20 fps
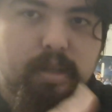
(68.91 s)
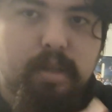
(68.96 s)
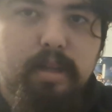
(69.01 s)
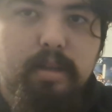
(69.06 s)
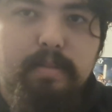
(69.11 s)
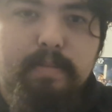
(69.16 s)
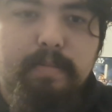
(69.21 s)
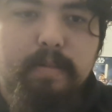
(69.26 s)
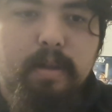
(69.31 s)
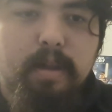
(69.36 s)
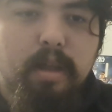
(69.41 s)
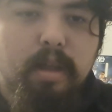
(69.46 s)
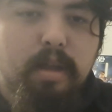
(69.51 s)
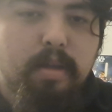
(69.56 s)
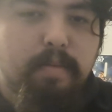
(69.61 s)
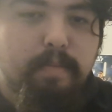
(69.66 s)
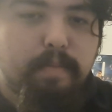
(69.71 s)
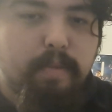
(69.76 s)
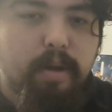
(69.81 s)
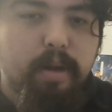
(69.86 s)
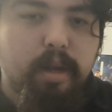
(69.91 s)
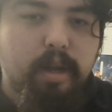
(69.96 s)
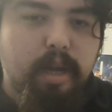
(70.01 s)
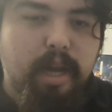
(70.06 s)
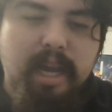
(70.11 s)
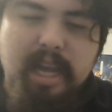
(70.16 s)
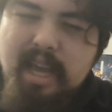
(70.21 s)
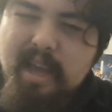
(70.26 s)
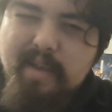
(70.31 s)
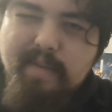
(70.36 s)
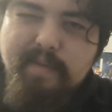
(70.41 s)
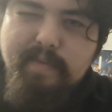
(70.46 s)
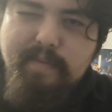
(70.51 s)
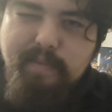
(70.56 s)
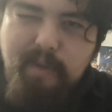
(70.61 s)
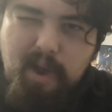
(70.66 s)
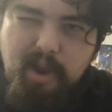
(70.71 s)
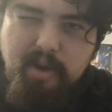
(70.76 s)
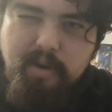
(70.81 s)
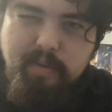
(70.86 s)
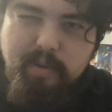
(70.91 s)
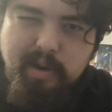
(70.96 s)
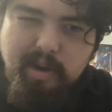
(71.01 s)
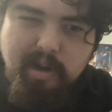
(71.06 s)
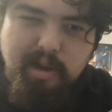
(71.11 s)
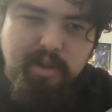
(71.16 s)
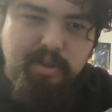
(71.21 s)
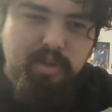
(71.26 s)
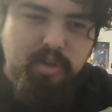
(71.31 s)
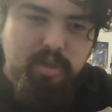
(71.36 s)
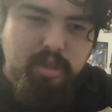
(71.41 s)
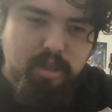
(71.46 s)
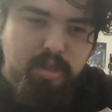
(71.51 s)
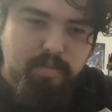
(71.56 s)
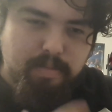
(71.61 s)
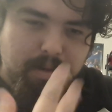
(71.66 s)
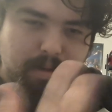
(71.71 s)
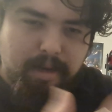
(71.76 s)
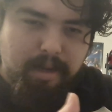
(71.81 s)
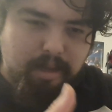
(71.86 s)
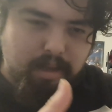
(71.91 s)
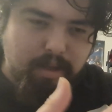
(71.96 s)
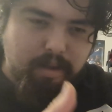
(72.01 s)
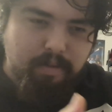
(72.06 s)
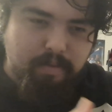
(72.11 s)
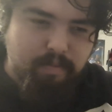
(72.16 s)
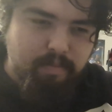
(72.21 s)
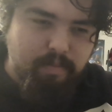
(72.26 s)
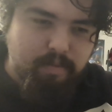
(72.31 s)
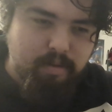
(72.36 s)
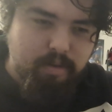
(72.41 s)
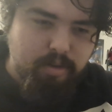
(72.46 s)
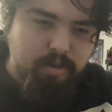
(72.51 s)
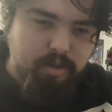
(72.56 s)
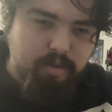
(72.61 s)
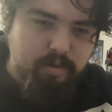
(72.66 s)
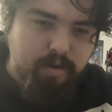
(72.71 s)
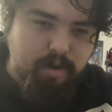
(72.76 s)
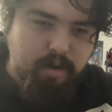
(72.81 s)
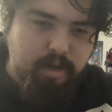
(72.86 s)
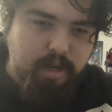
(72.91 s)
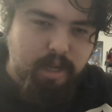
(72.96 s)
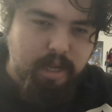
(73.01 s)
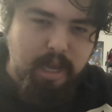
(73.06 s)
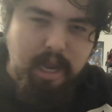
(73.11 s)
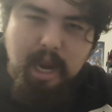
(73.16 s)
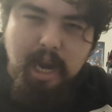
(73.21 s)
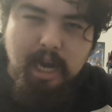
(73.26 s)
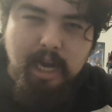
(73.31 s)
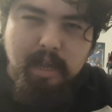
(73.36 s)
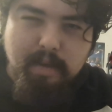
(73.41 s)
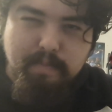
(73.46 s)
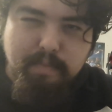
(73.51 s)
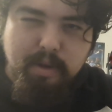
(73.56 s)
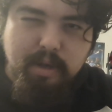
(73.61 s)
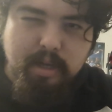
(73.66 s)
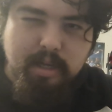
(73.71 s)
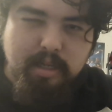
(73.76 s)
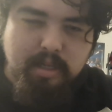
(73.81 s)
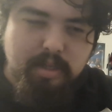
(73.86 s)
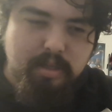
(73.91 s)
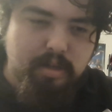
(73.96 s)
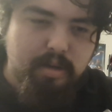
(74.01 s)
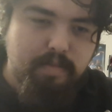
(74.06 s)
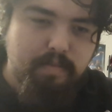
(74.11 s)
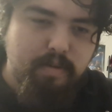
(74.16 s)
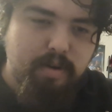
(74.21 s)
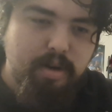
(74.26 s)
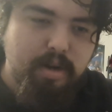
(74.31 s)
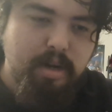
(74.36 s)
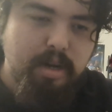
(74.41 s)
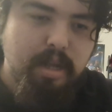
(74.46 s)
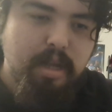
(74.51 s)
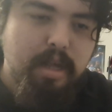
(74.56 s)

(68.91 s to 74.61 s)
clip, but I can't find one unless I spend like close to around like $80 somewhere.